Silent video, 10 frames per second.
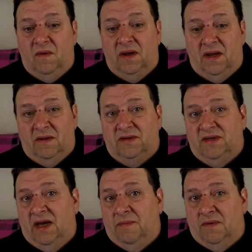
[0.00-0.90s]
another
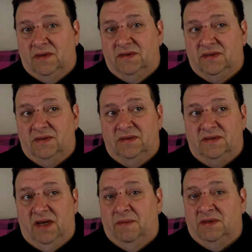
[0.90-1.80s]
example is the
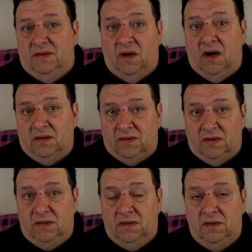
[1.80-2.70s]
same as a doctor.
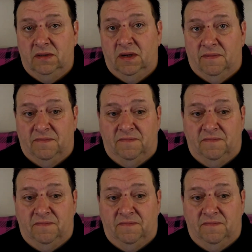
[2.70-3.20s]
If